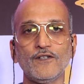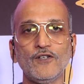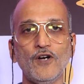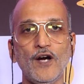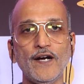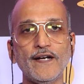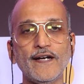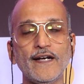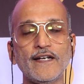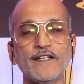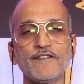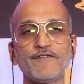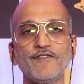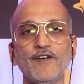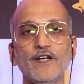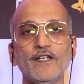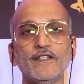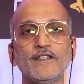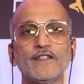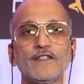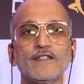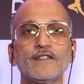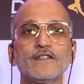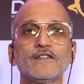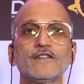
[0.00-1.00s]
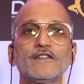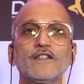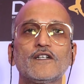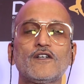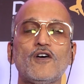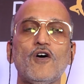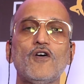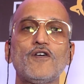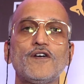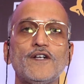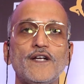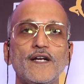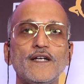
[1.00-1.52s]
identify the
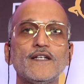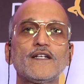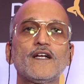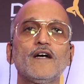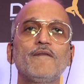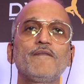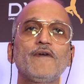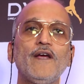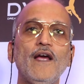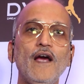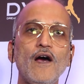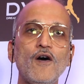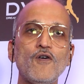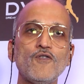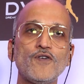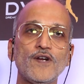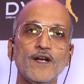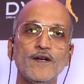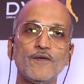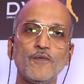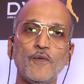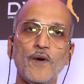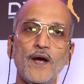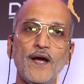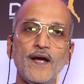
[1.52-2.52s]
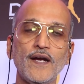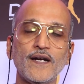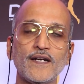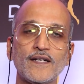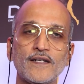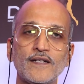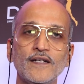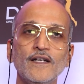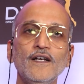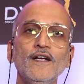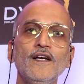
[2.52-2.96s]
content coming out and where it